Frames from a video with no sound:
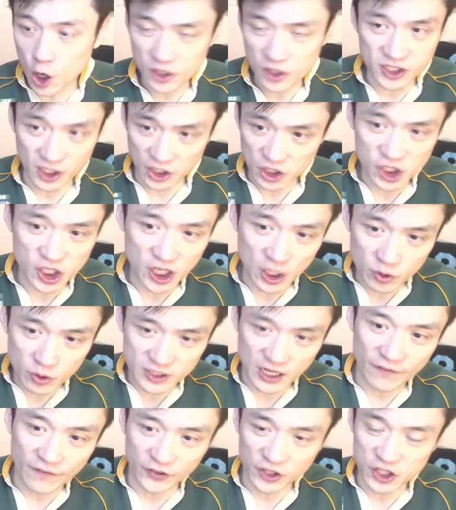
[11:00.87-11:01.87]
Ox Inche, who
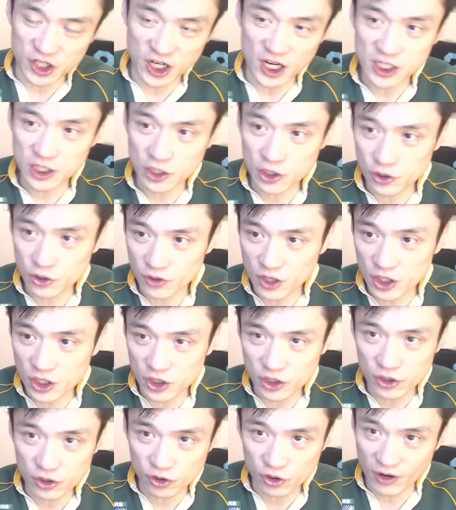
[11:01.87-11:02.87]
suffered a chest injury
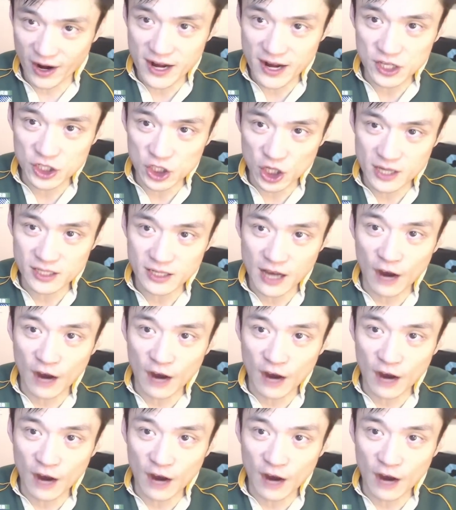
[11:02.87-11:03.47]
during training just